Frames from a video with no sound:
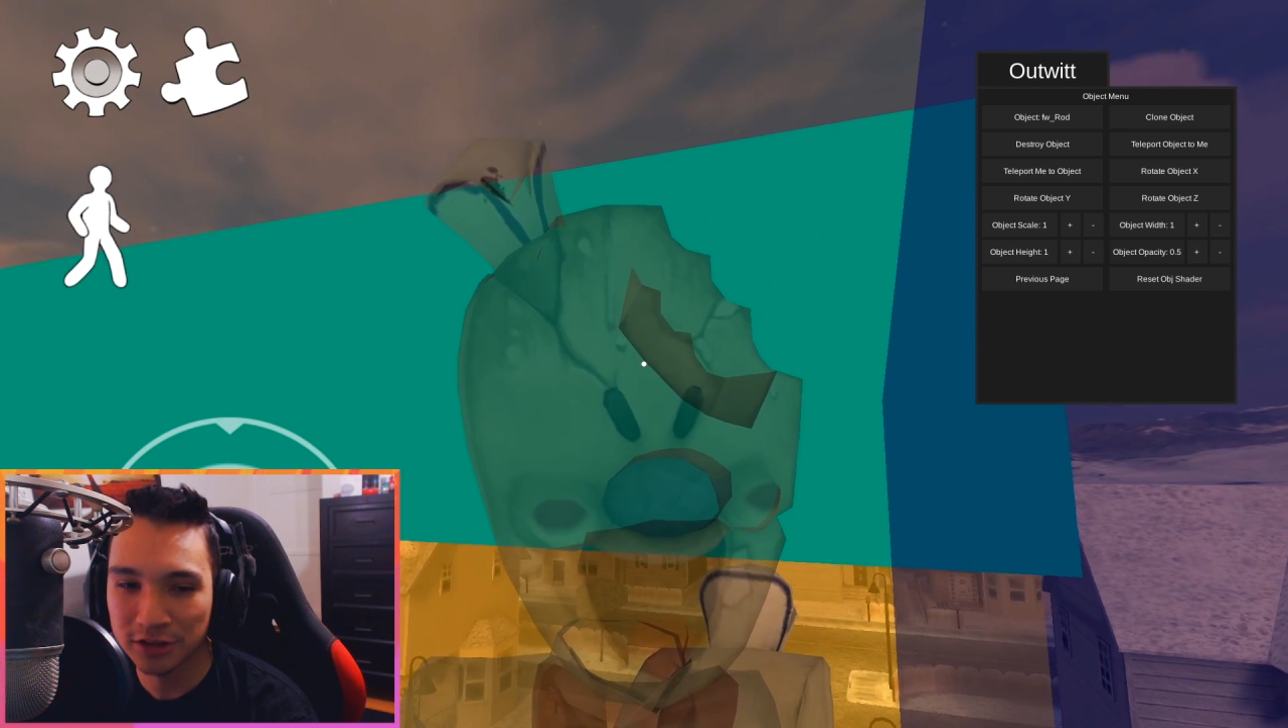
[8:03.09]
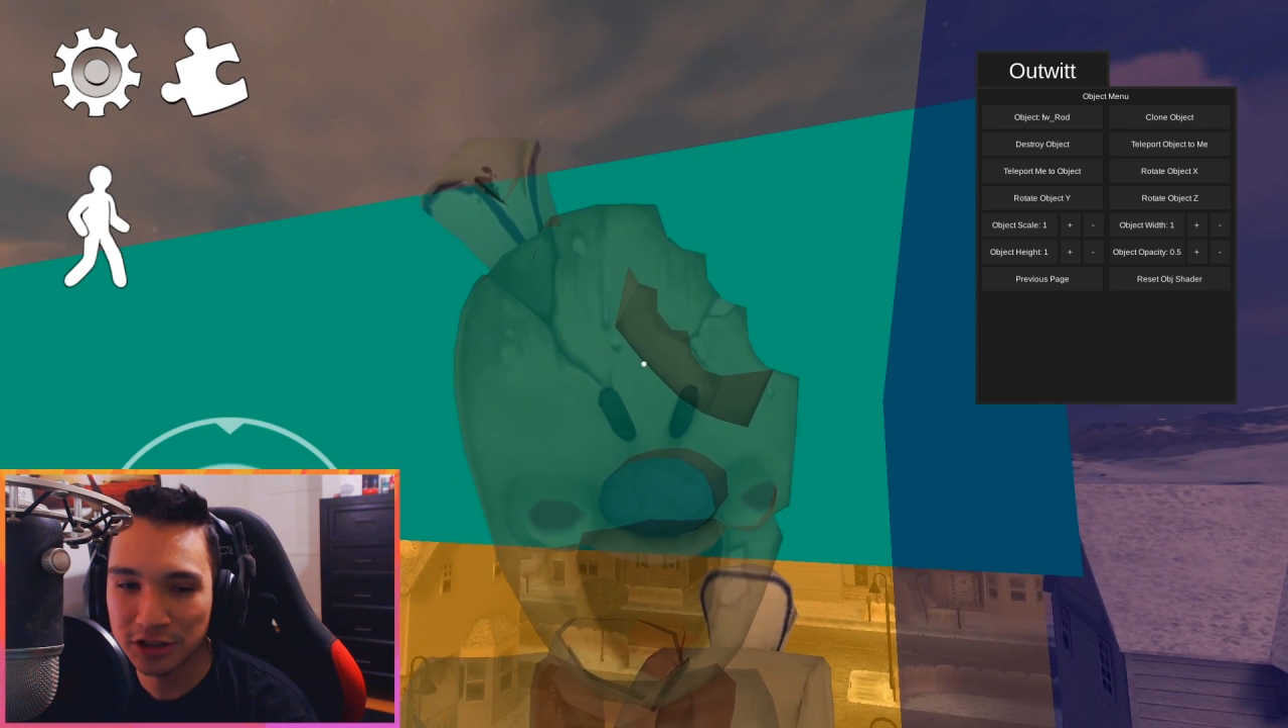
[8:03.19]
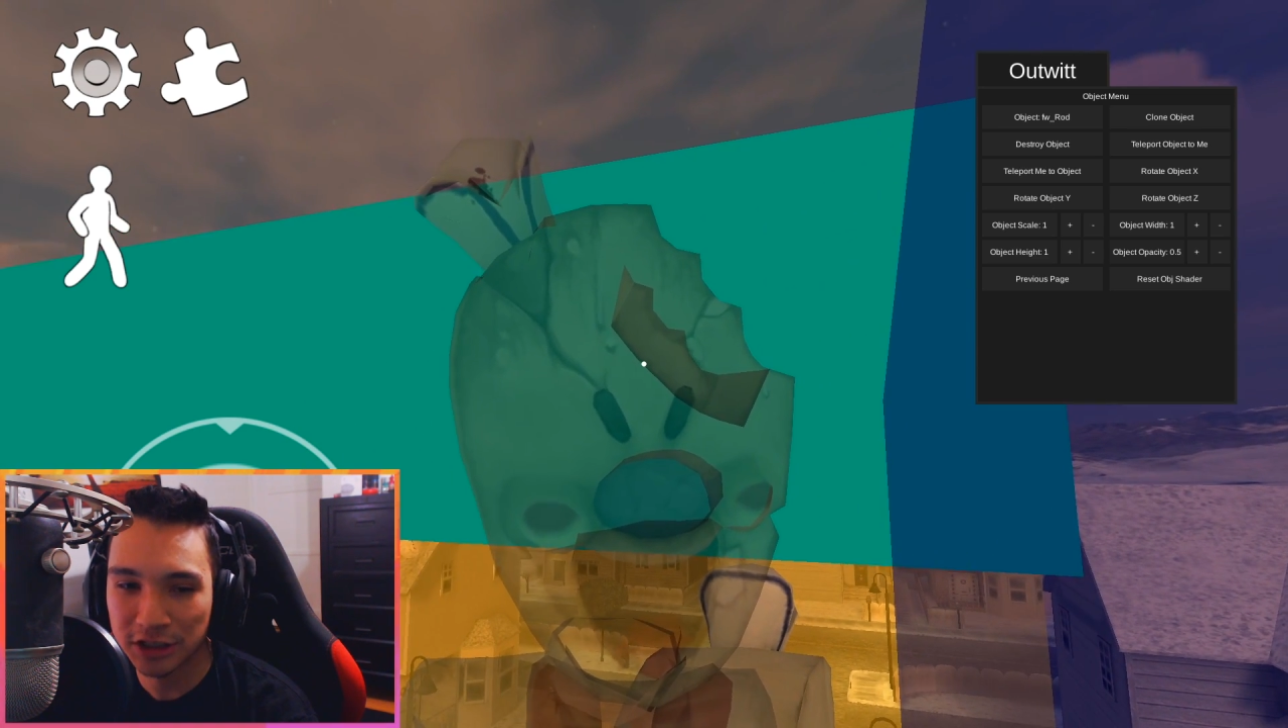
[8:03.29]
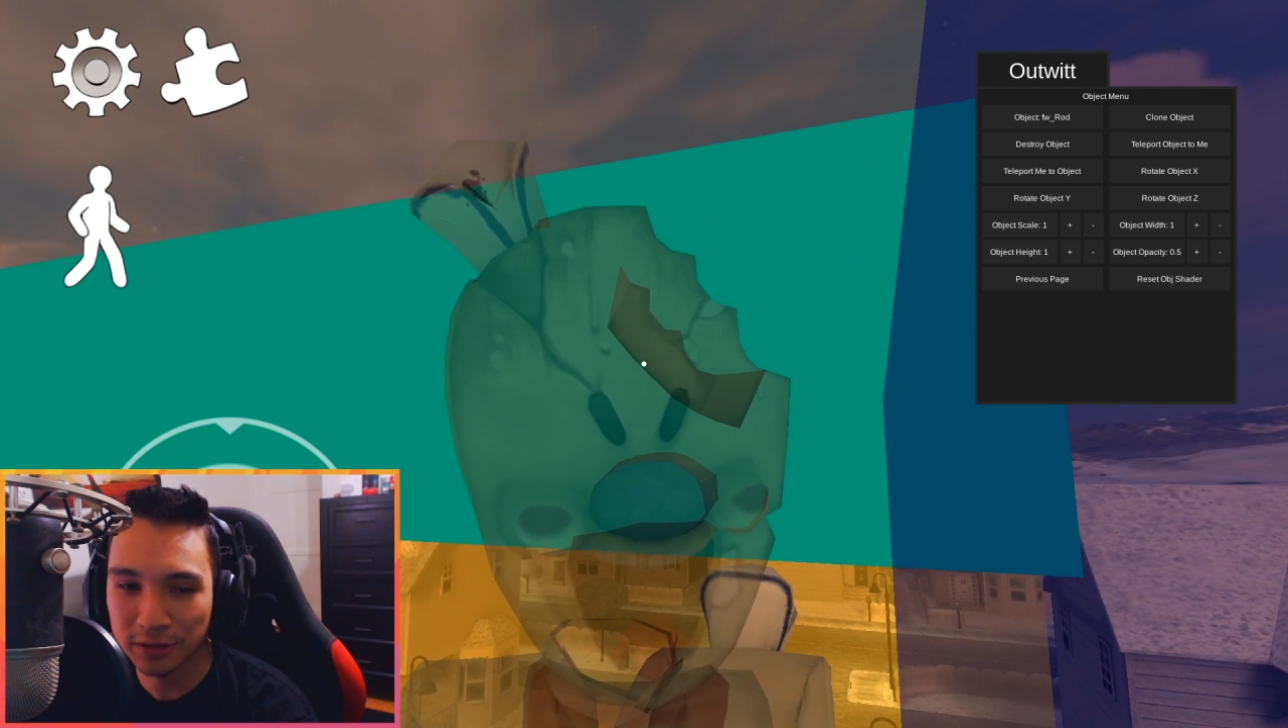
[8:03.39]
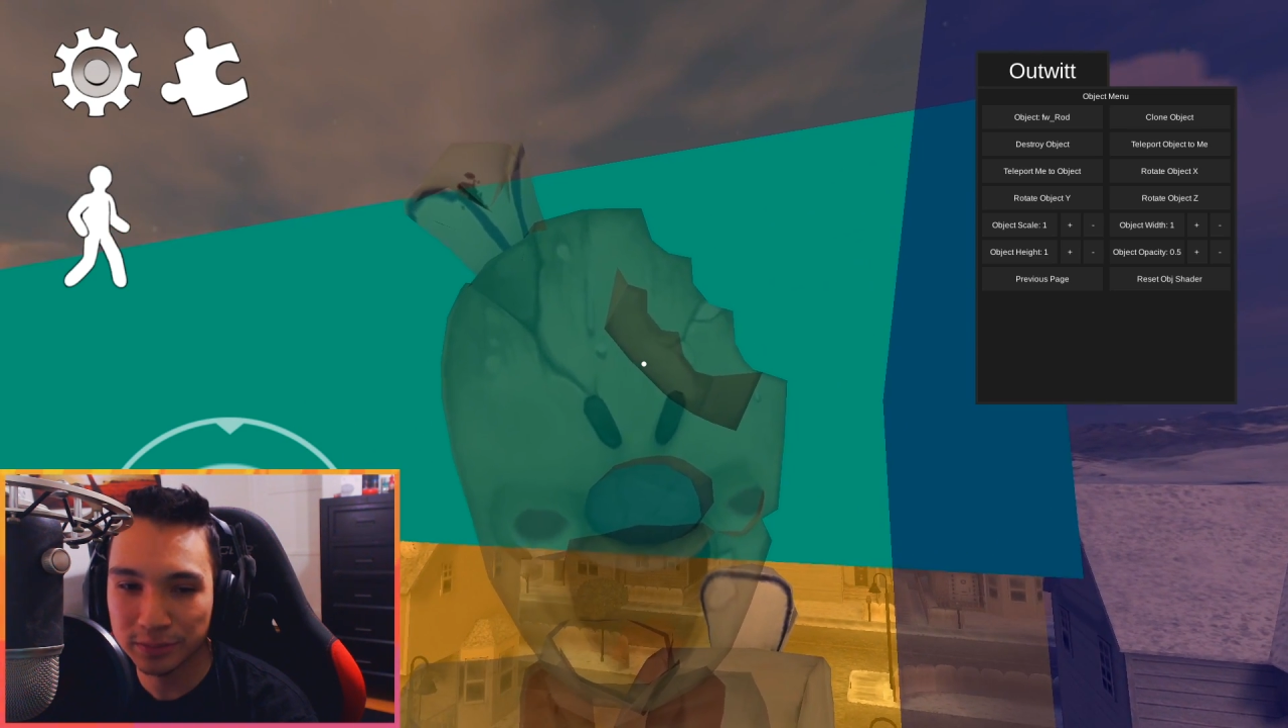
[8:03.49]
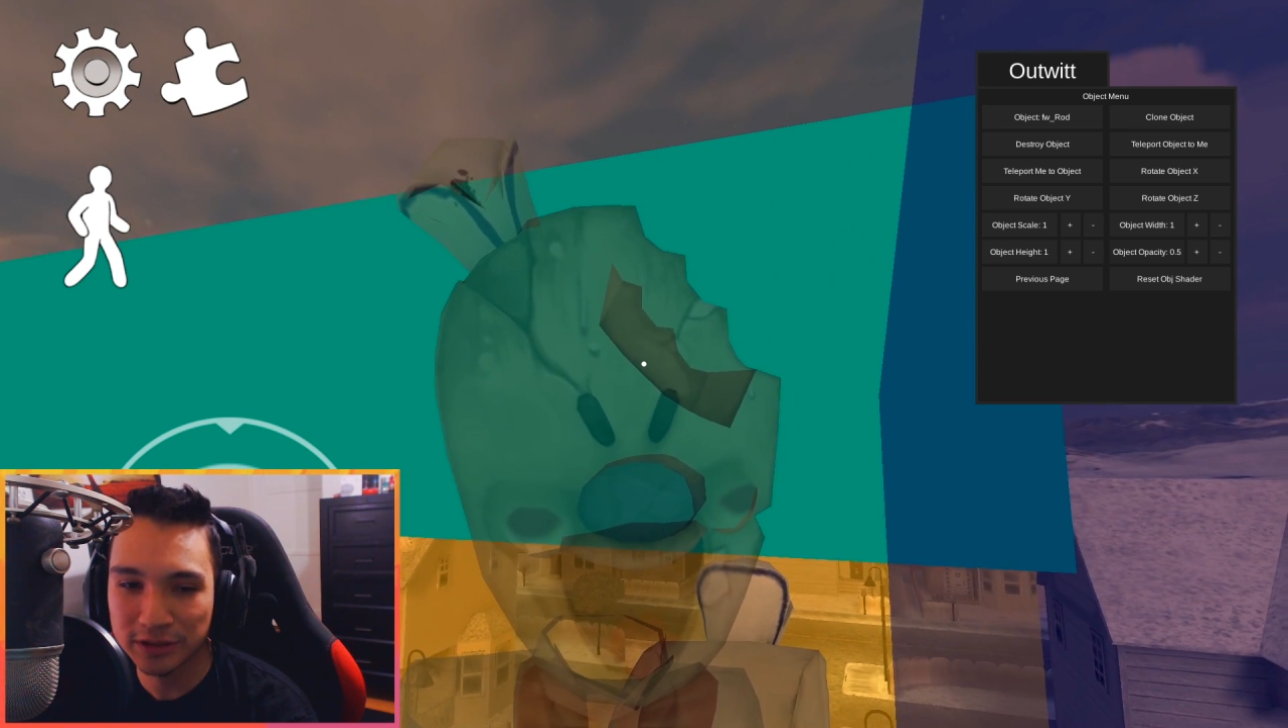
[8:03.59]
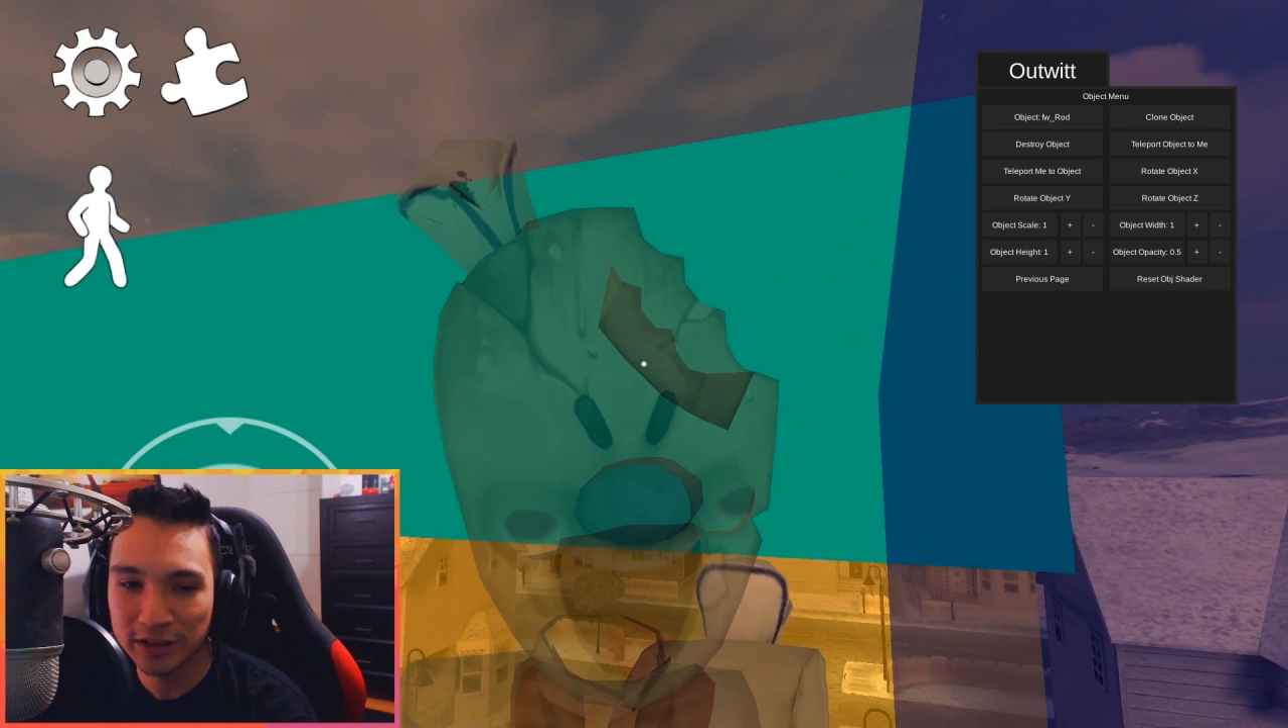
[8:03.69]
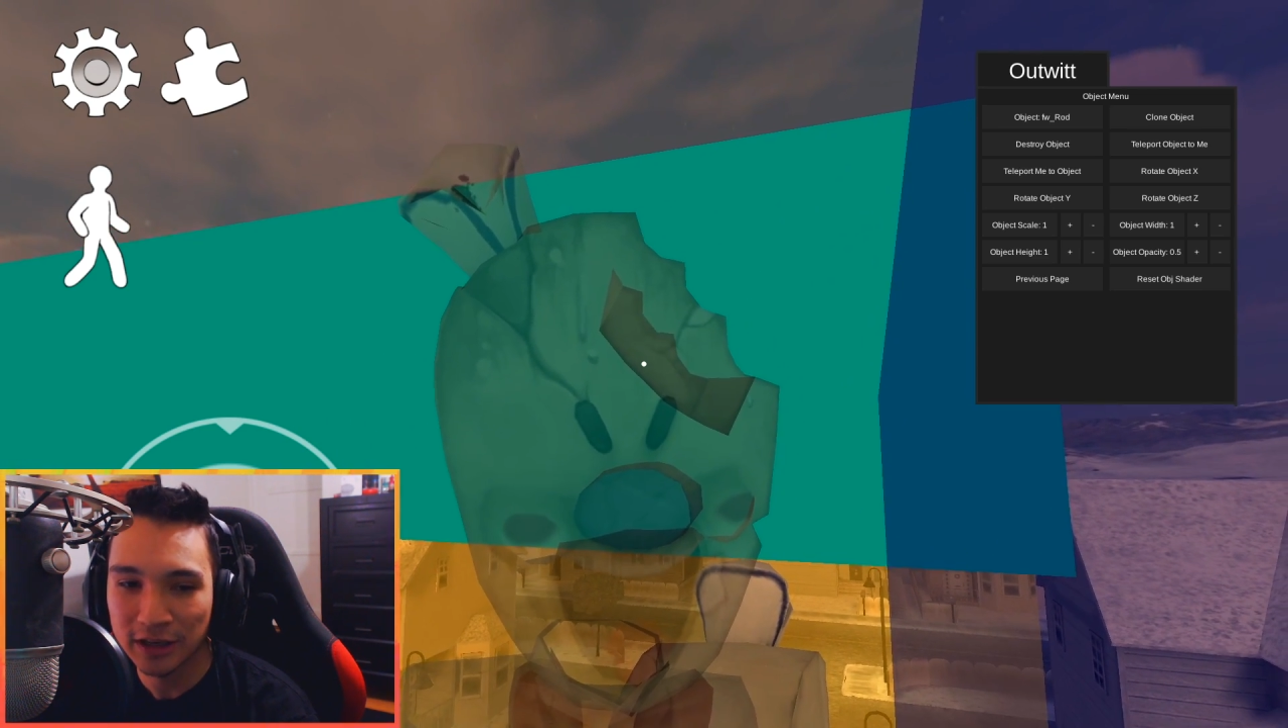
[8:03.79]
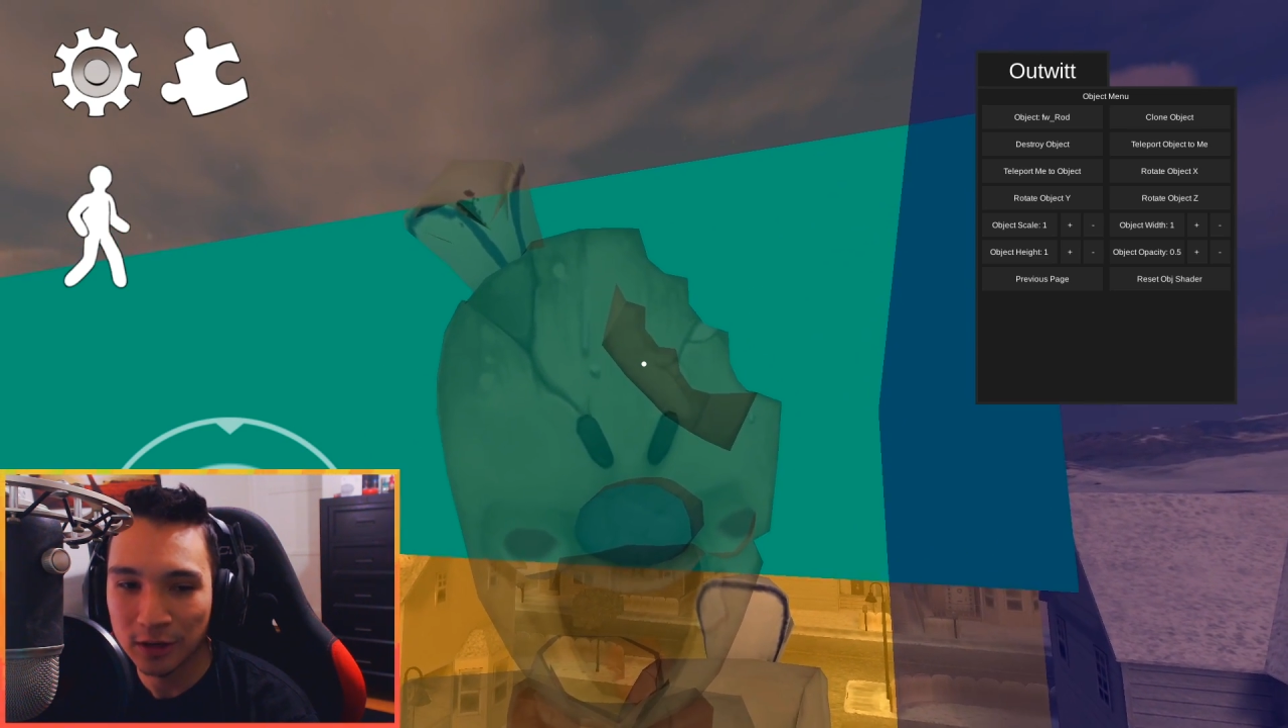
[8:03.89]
or chipped,